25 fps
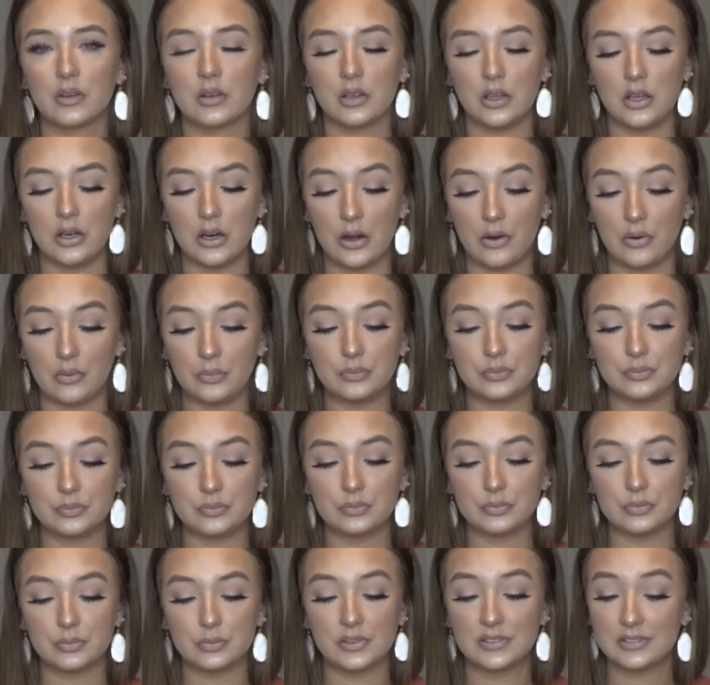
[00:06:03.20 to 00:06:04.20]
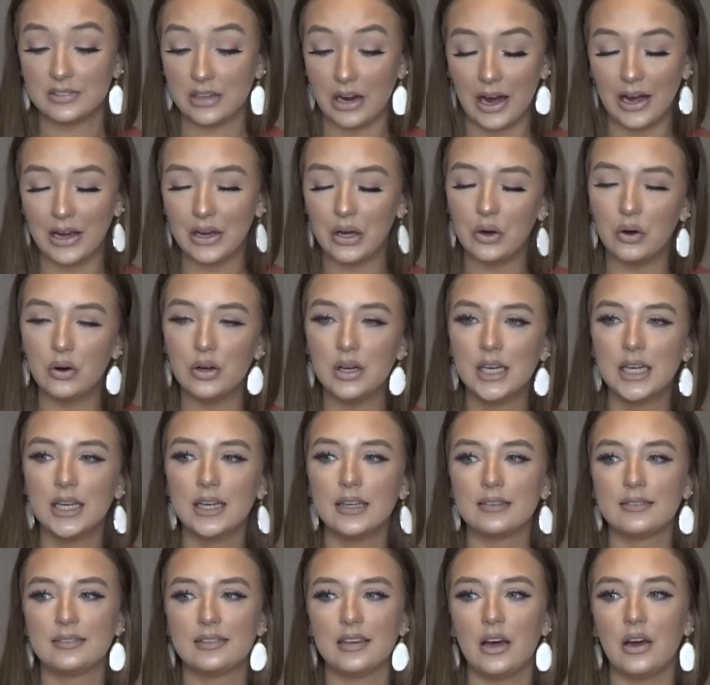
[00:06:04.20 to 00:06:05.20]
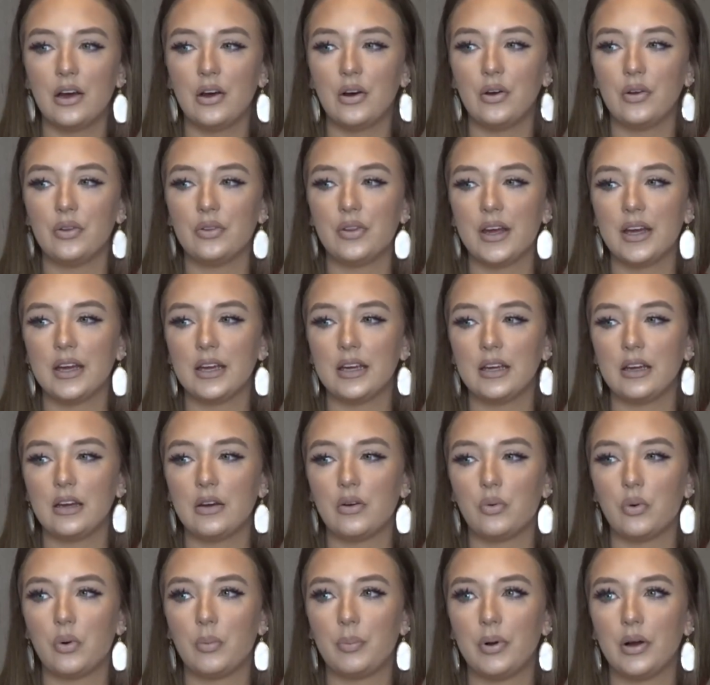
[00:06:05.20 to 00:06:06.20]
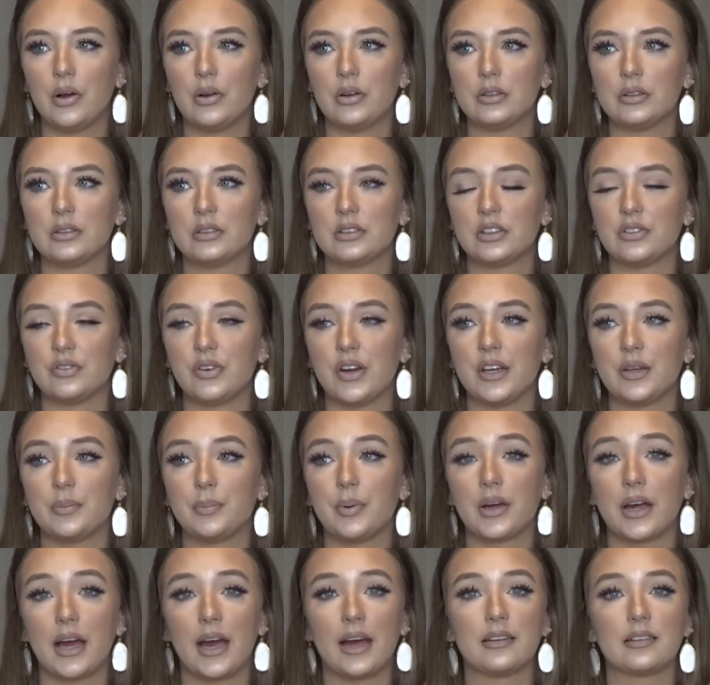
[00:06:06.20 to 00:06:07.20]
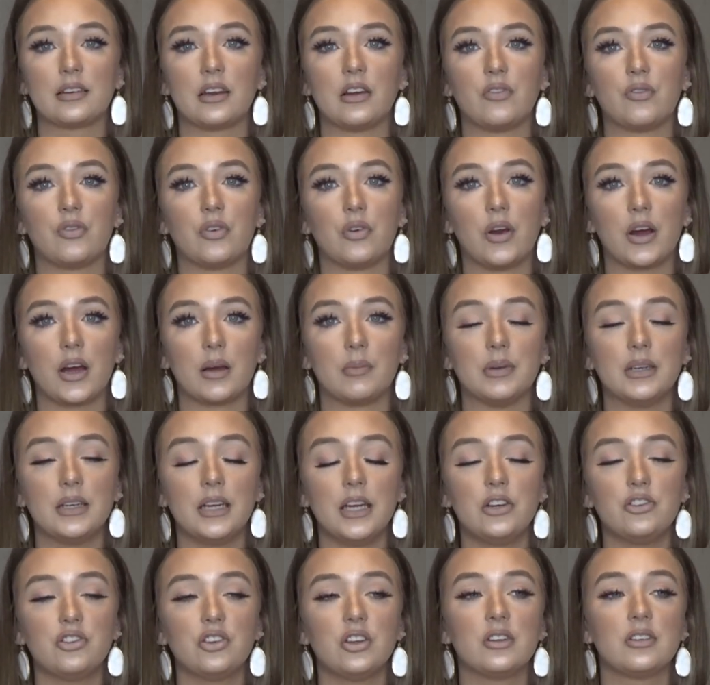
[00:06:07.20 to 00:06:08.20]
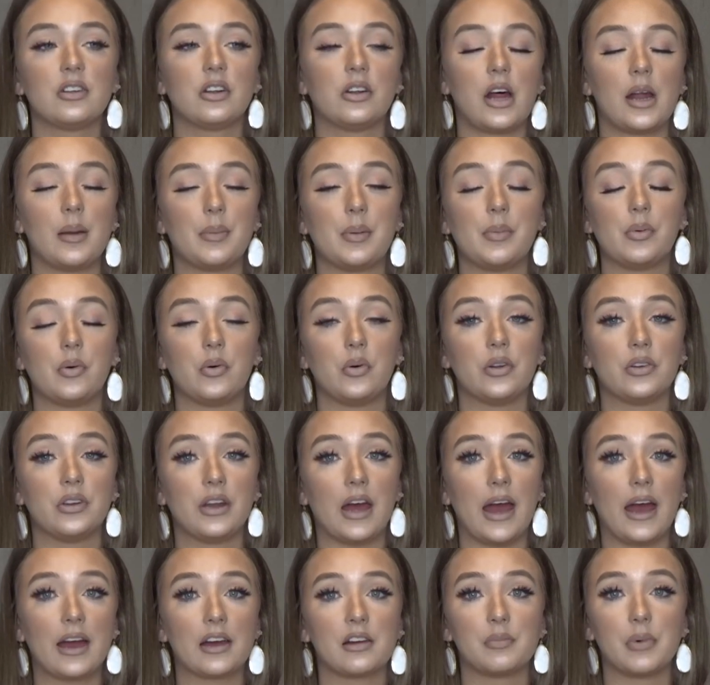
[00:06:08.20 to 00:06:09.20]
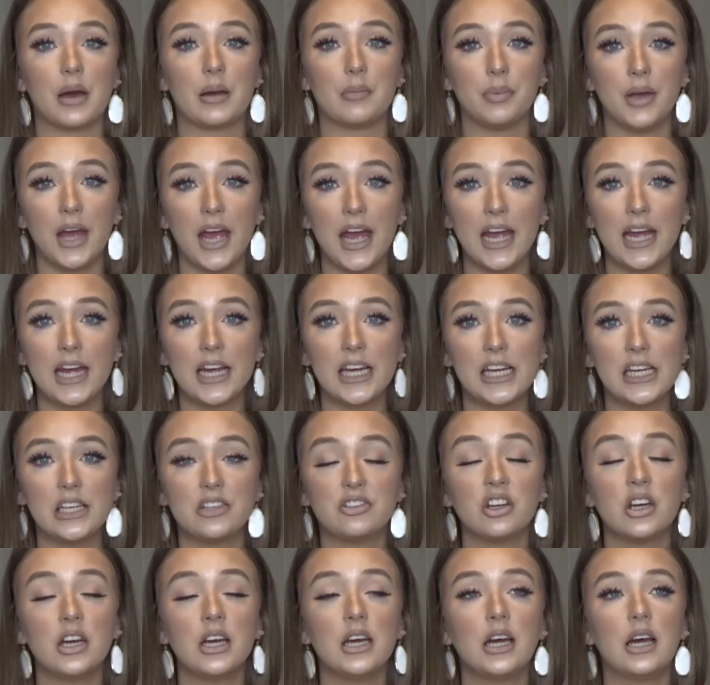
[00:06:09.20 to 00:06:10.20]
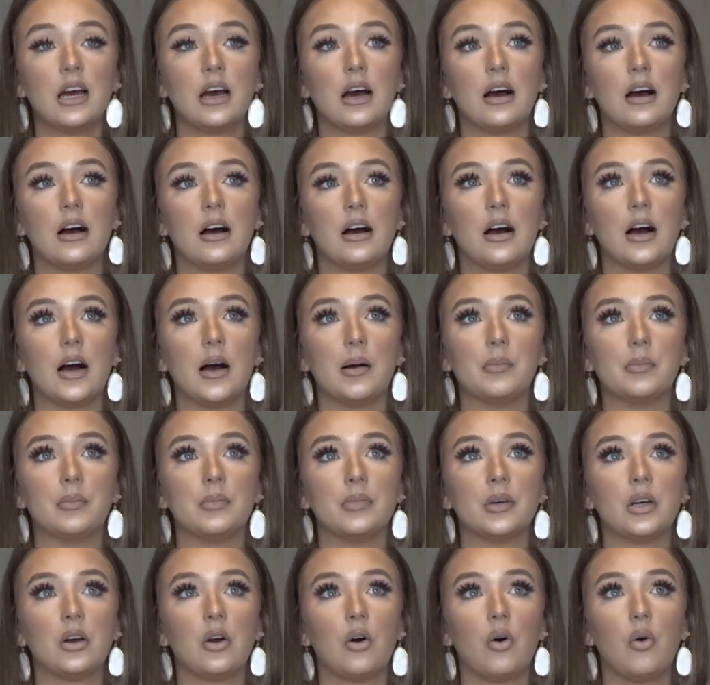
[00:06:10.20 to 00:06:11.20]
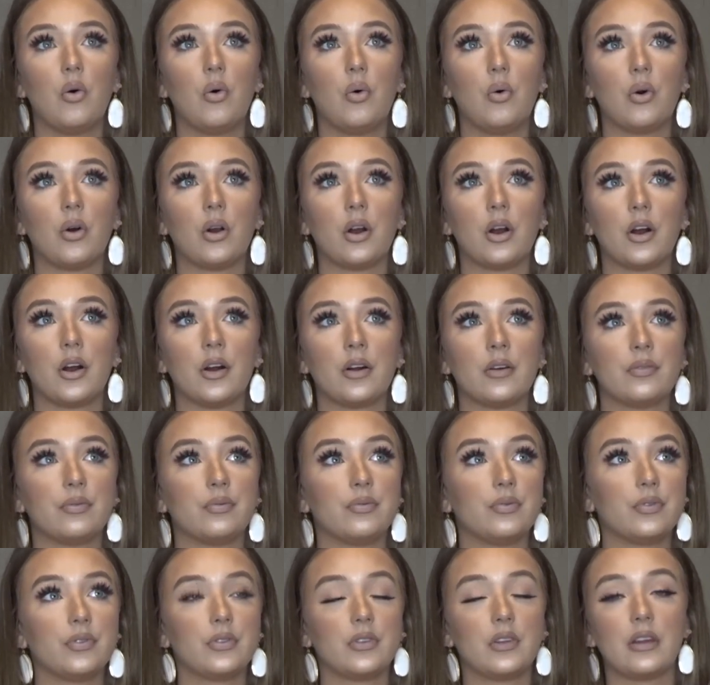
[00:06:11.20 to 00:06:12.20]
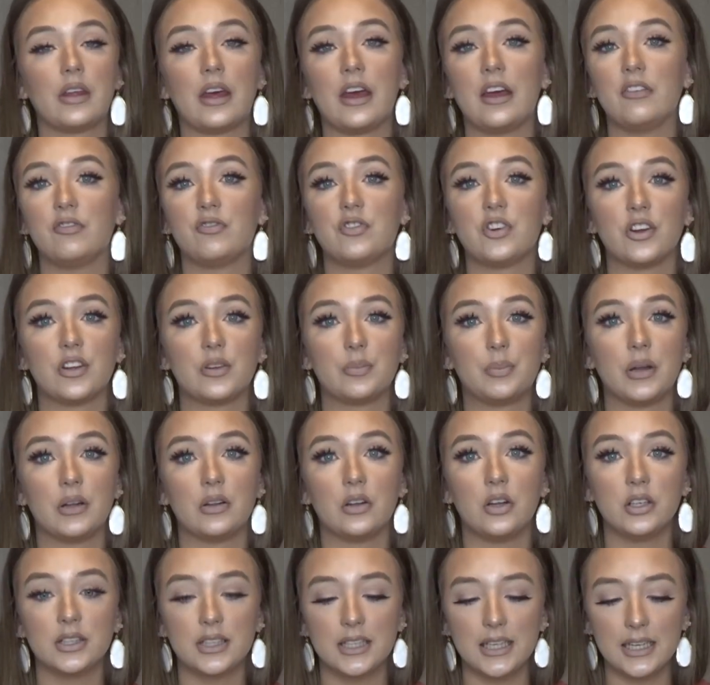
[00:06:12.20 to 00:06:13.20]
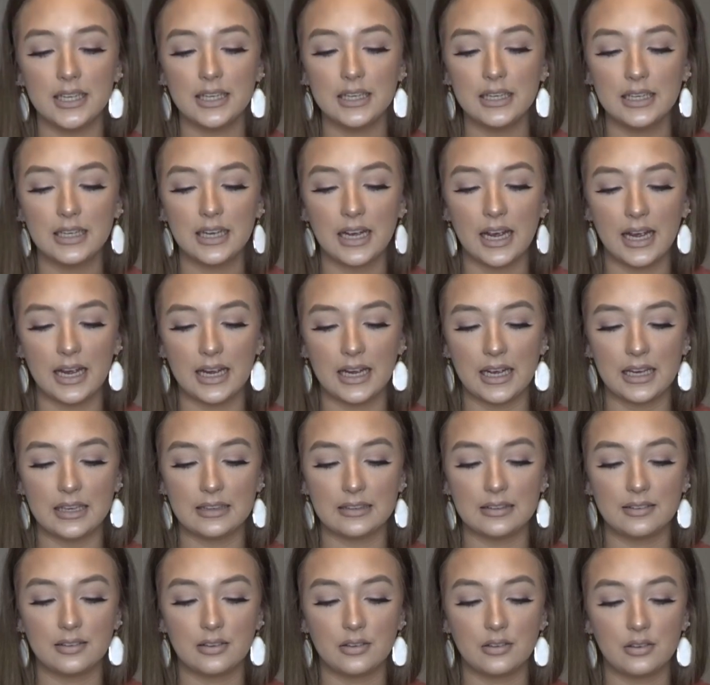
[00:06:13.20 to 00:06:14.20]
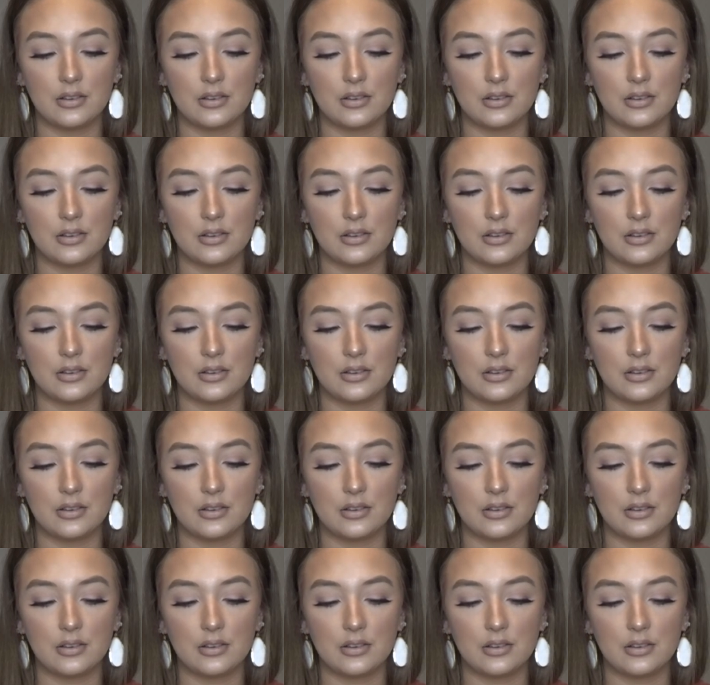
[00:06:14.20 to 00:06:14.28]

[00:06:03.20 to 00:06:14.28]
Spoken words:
you know, style. So they will post to Facebook asking for recommendations. A lot of people will tag my page, or they've just been looking, and